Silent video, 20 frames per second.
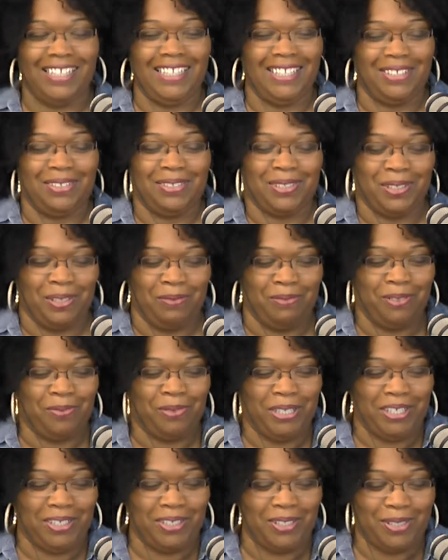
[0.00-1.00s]
thank you so much.
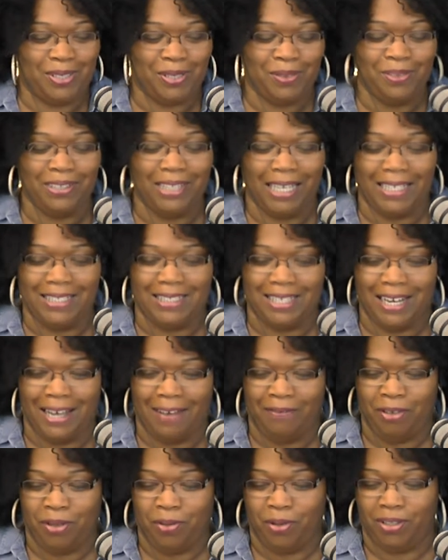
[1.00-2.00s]
We are so glad to
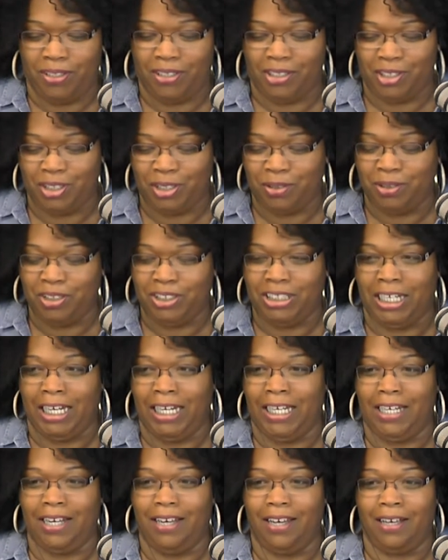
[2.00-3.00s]
have you on the show,
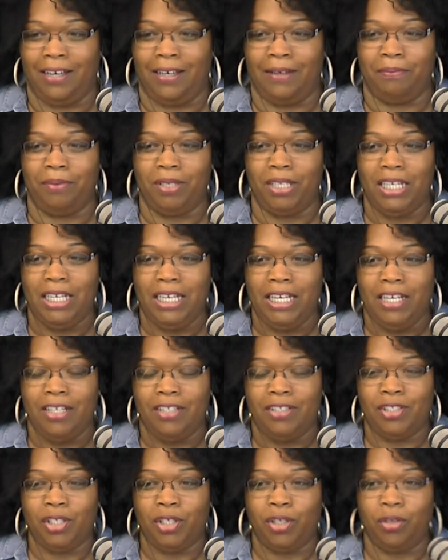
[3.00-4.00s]
Shá. Um,
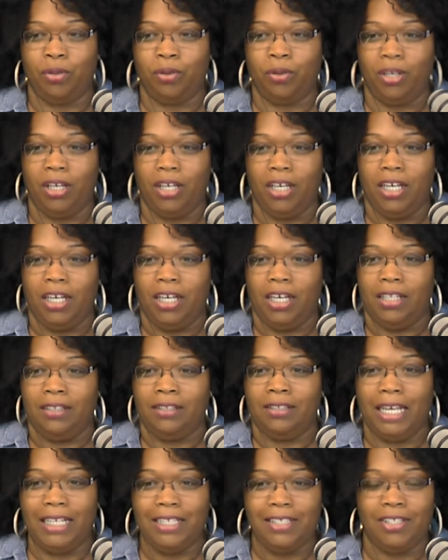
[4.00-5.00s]
so
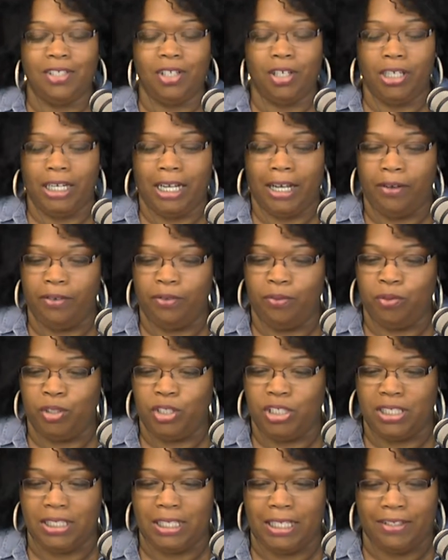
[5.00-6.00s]
let's start out,
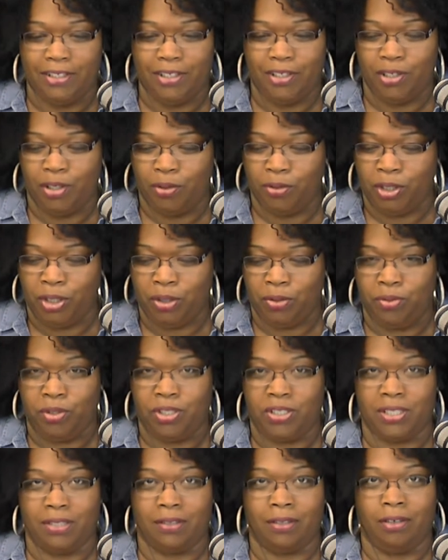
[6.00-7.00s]
just get to know you
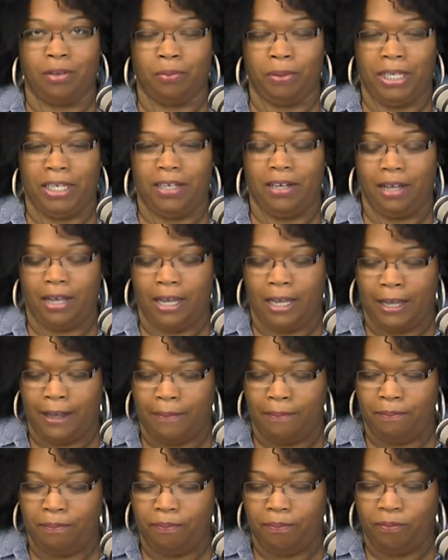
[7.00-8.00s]
just a little bit.
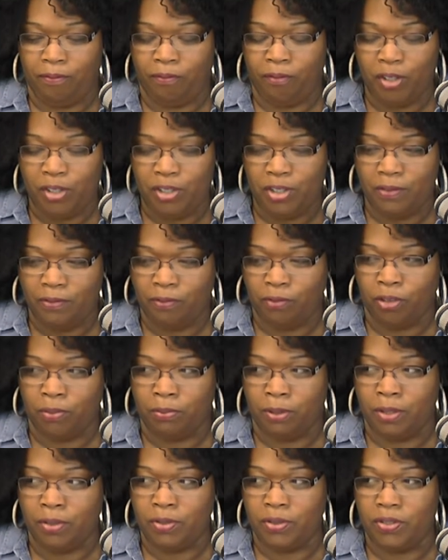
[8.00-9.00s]
Um, first and
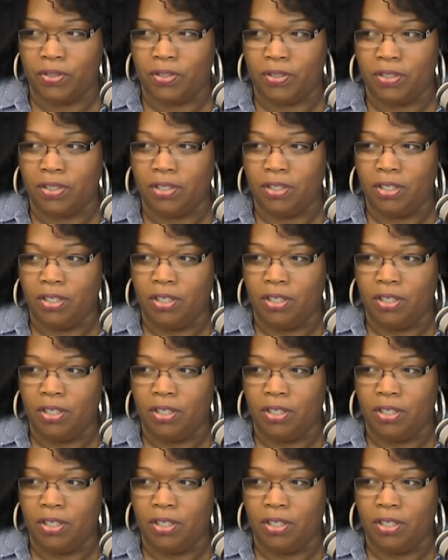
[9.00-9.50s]
foremost,